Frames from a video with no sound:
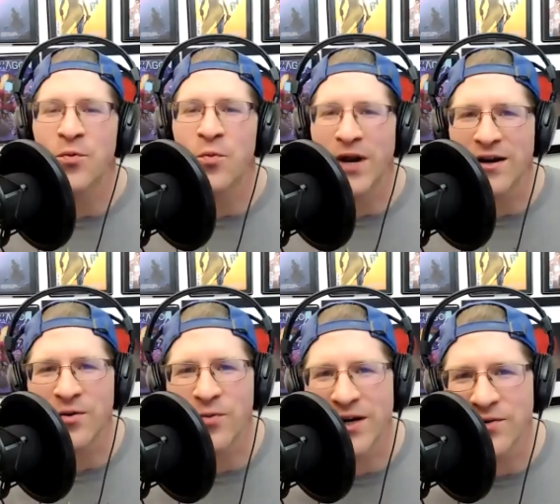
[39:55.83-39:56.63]

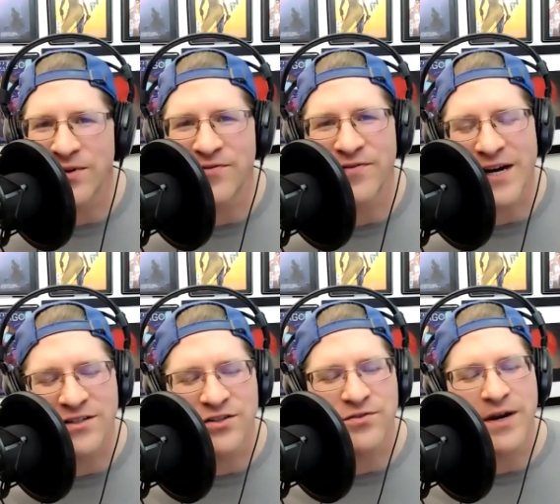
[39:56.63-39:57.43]
where can we
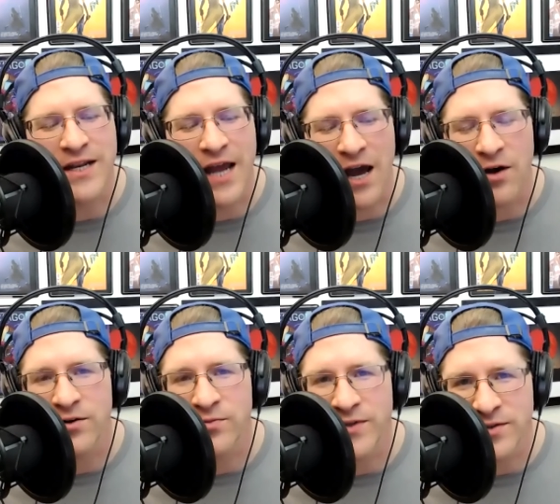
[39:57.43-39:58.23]
find you, and how
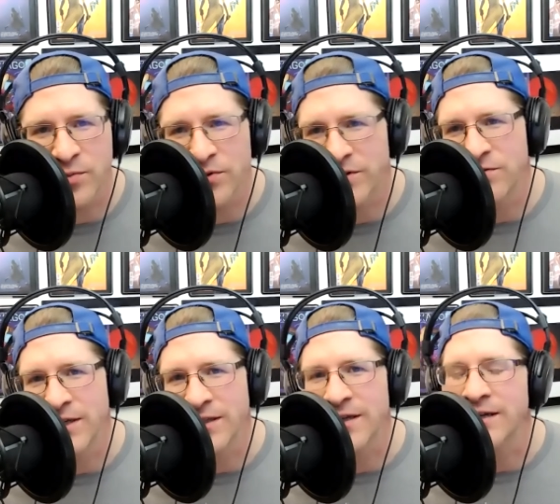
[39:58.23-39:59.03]
can we support you
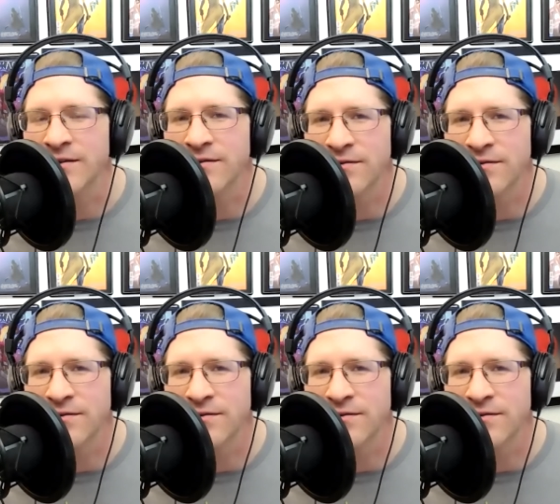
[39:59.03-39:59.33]
online?